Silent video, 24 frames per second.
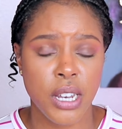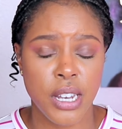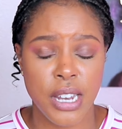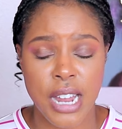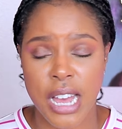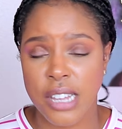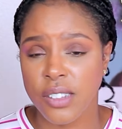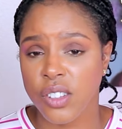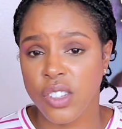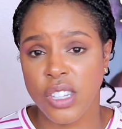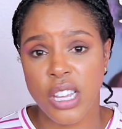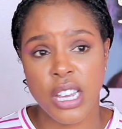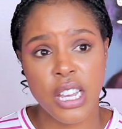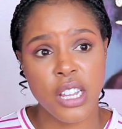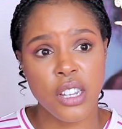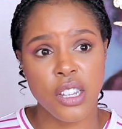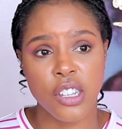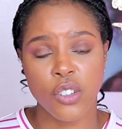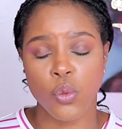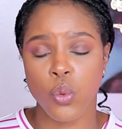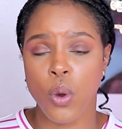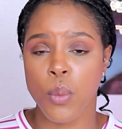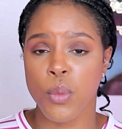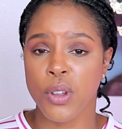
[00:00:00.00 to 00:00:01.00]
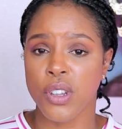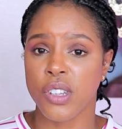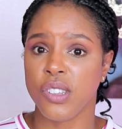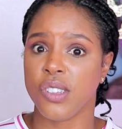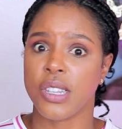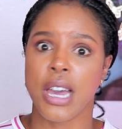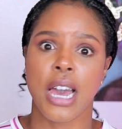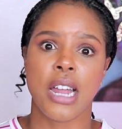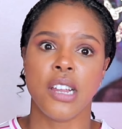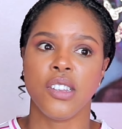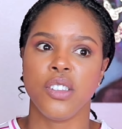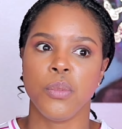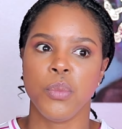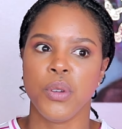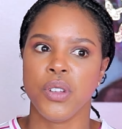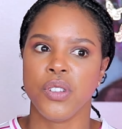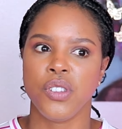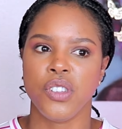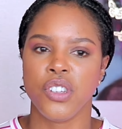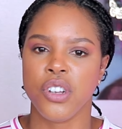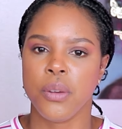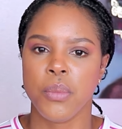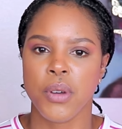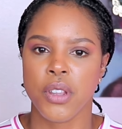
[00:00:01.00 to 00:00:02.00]
not saying this woman decided to be a
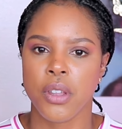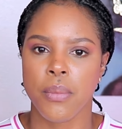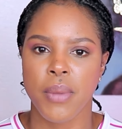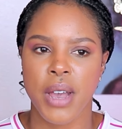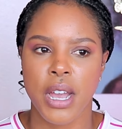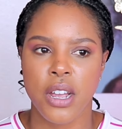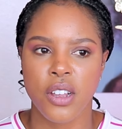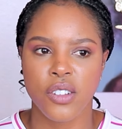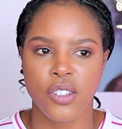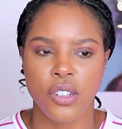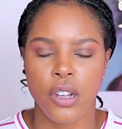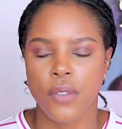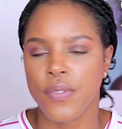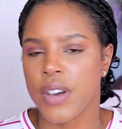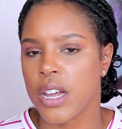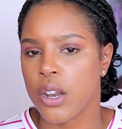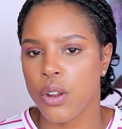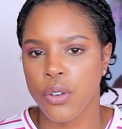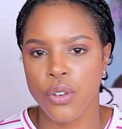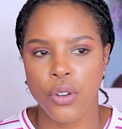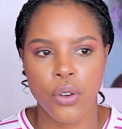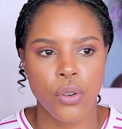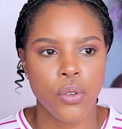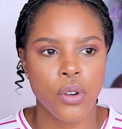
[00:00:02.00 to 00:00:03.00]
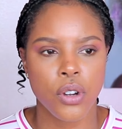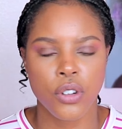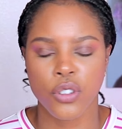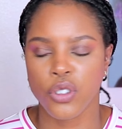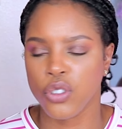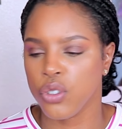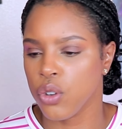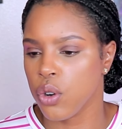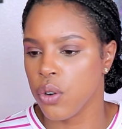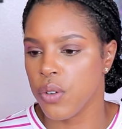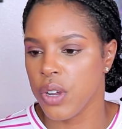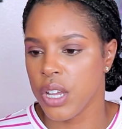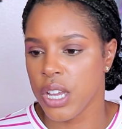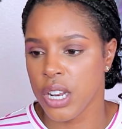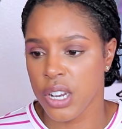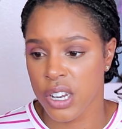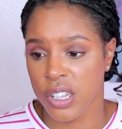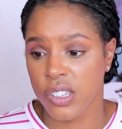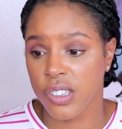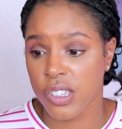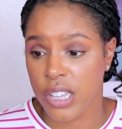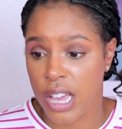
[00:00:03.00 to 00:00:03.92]
single mother by herself. I don't know her story in this